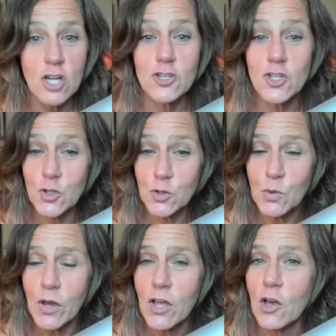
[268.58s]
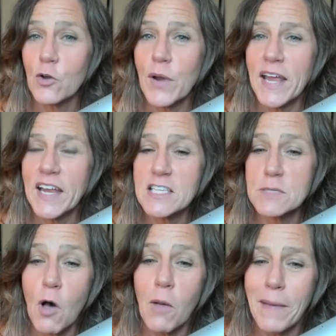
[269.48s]
Two, creating
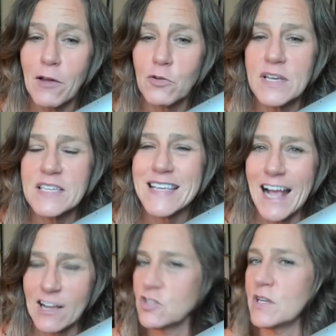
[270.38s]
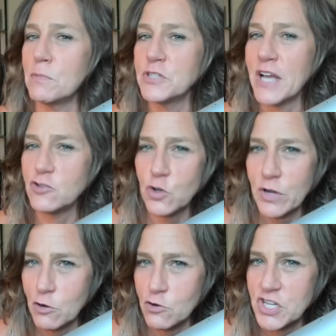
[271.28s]
small boundaries that actually protect your
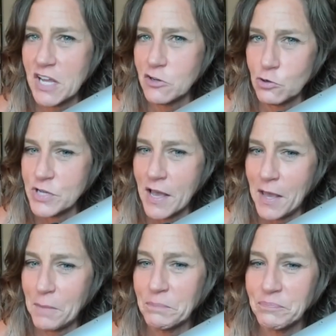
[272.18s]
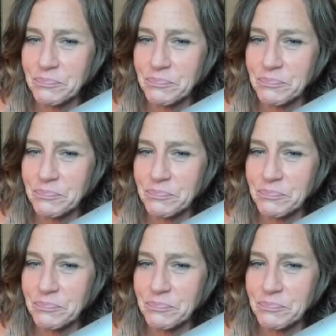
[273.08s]
energy and your time.